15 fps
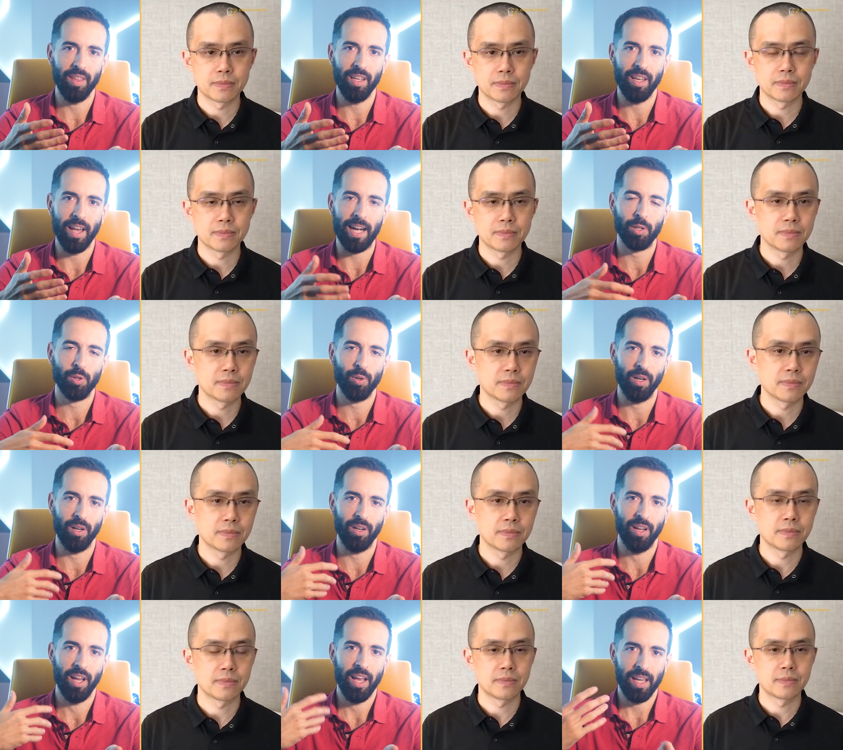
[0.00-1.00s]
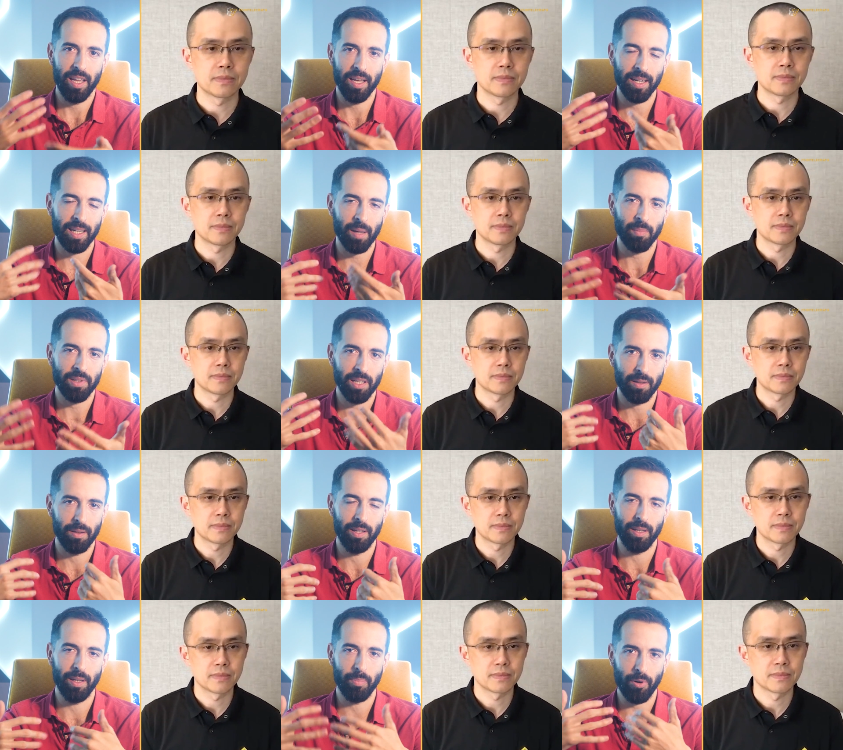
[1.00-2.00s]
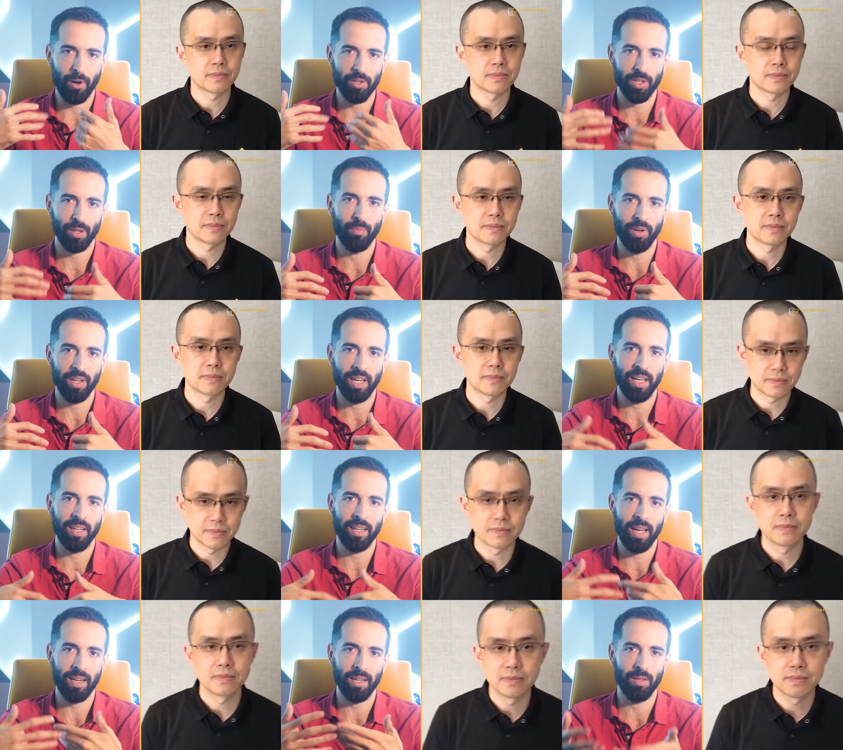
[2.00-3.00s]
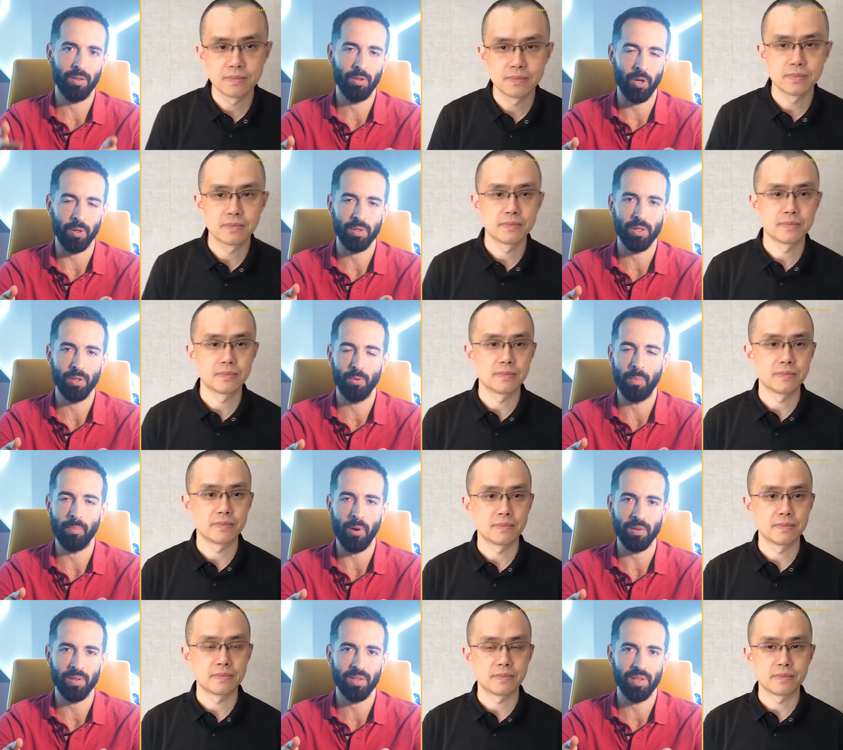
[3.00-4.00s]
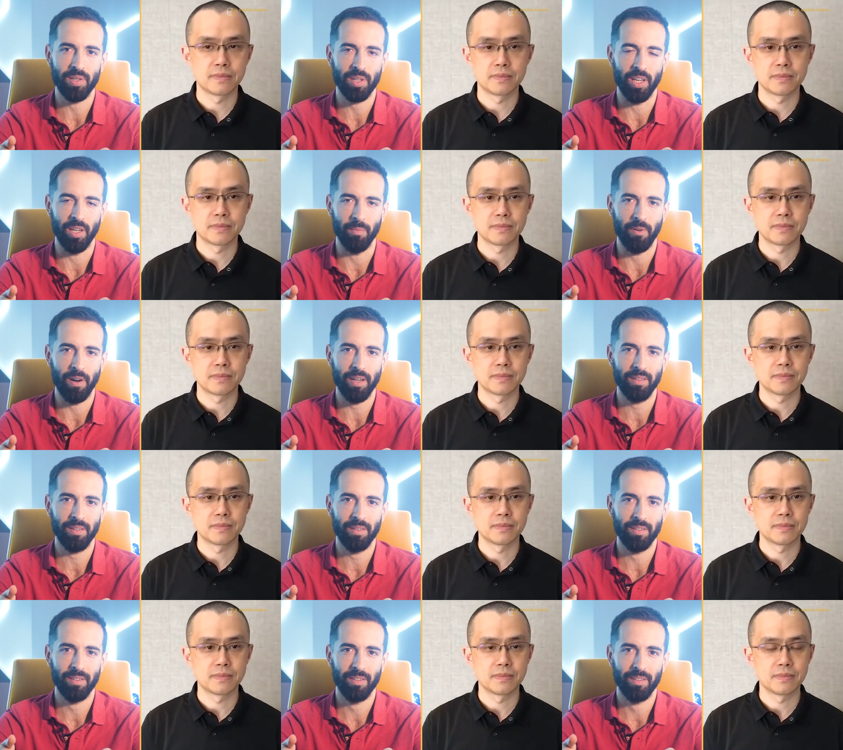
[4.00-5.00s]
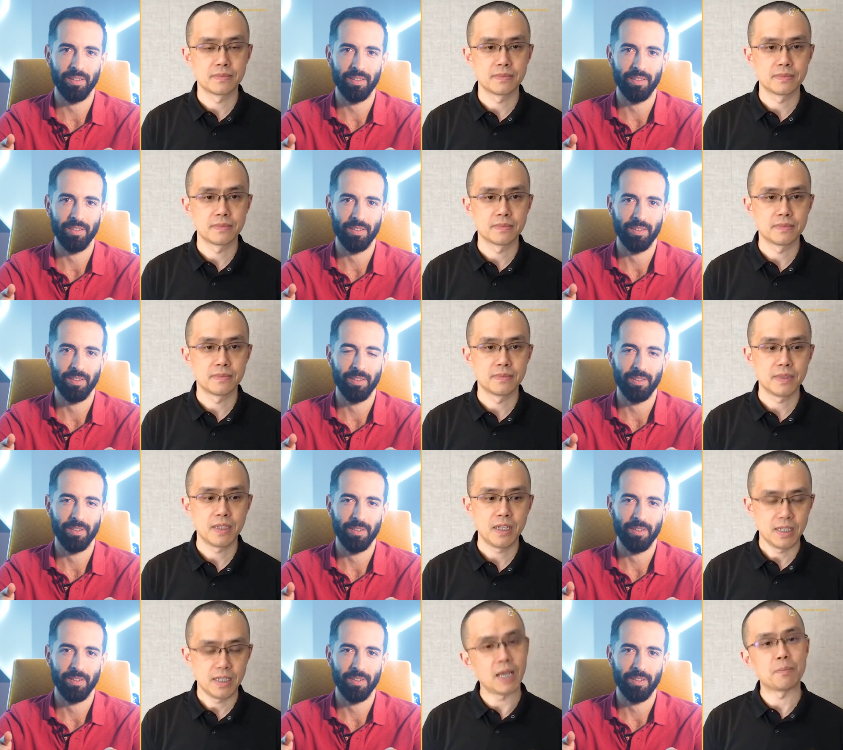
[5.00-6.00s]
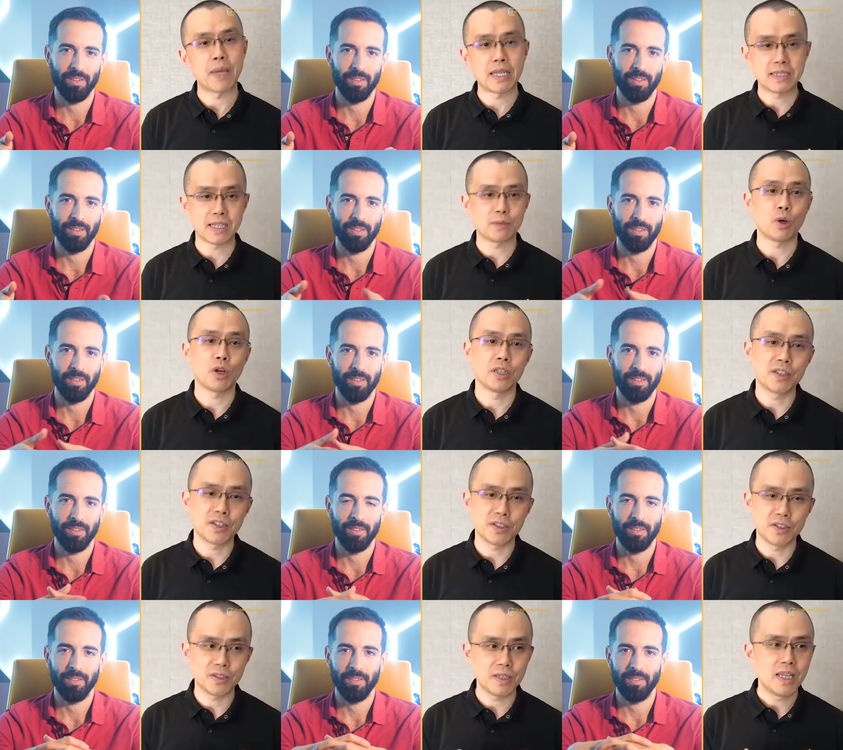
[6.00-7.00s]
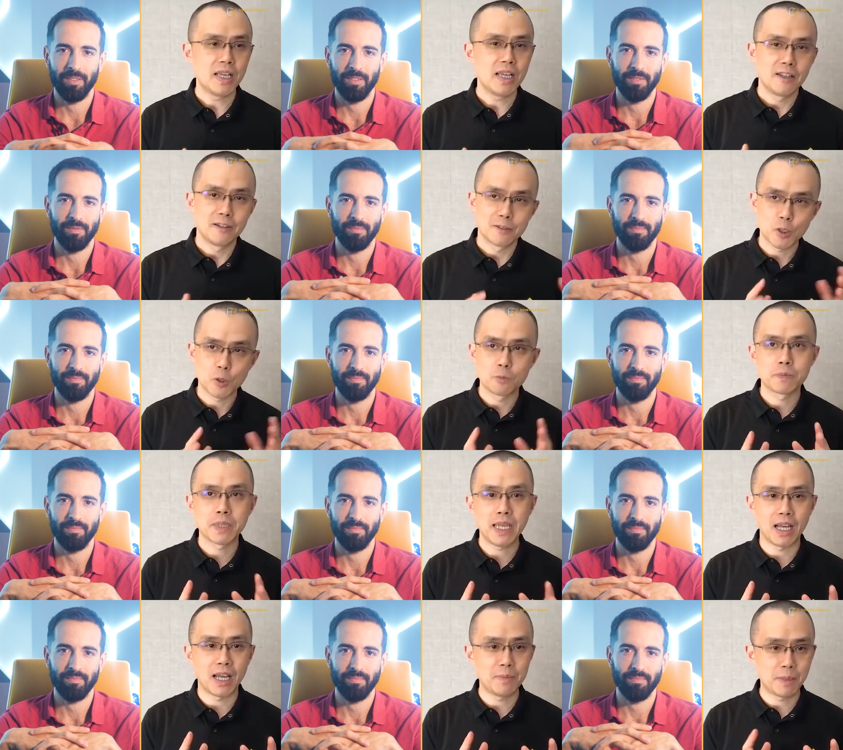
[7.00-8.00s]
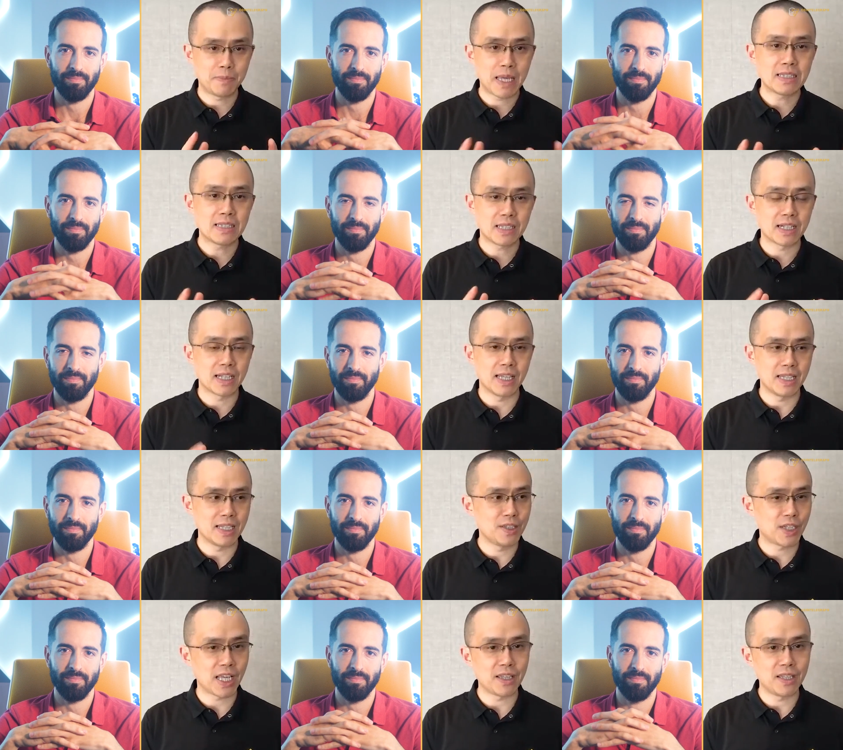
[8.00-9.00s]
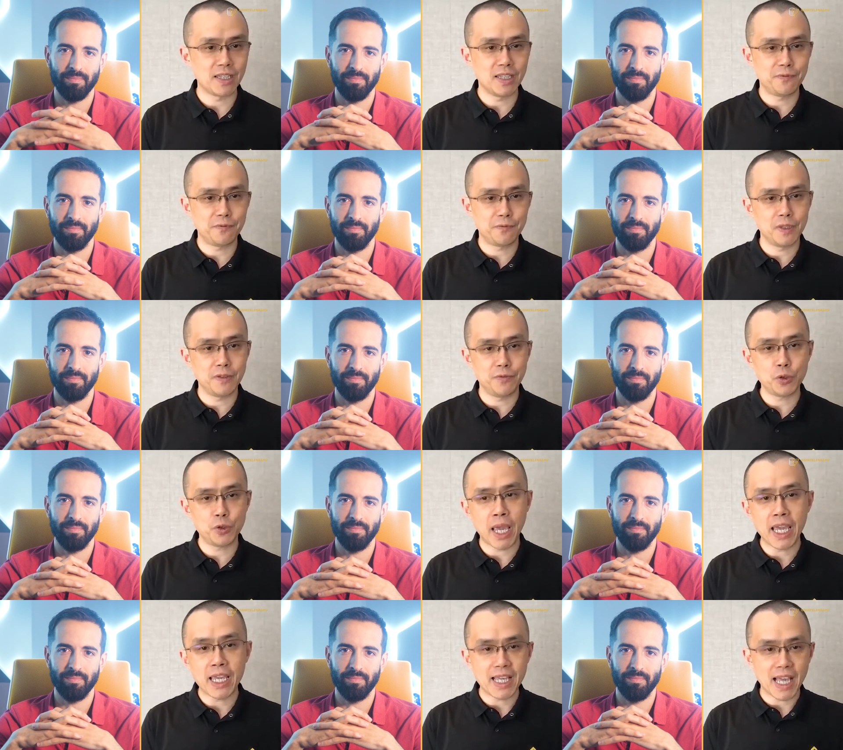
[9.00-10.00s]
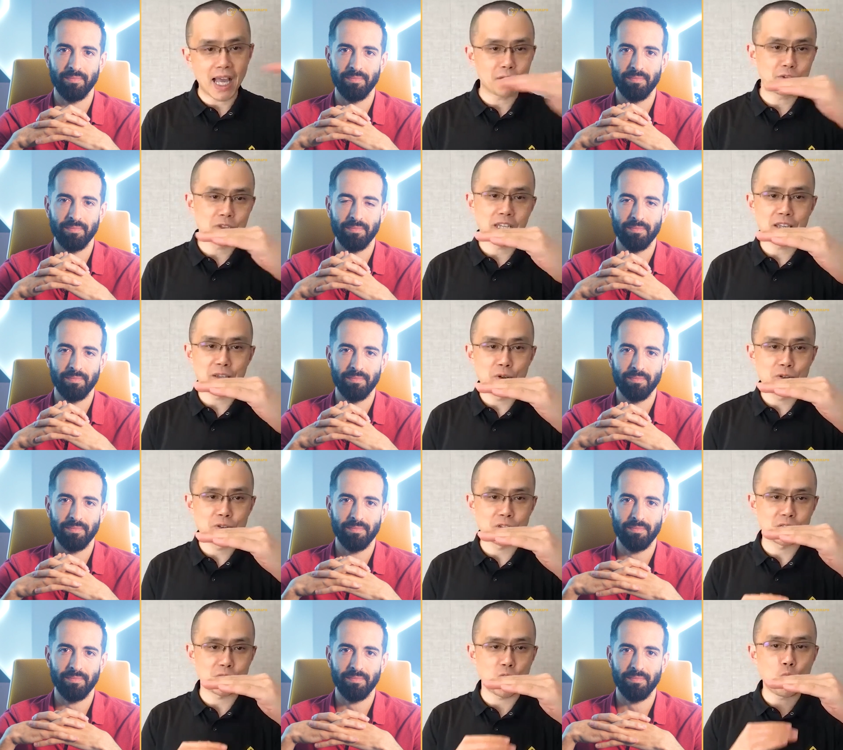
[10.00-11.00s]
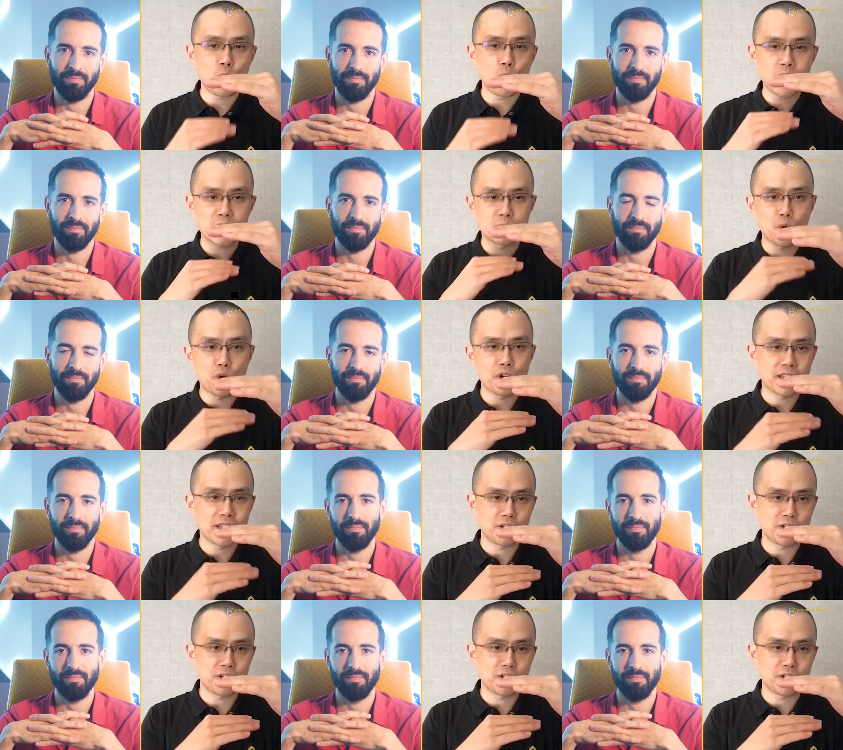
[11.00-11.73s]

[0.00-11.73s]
Speaker 1: the actual income that the project brings in, then it turns into a Ponzi scheme, right?
Speaker 2: Yeah, basically. Well, so yeah, I mean, basically, you can if you're paying out to get users always more than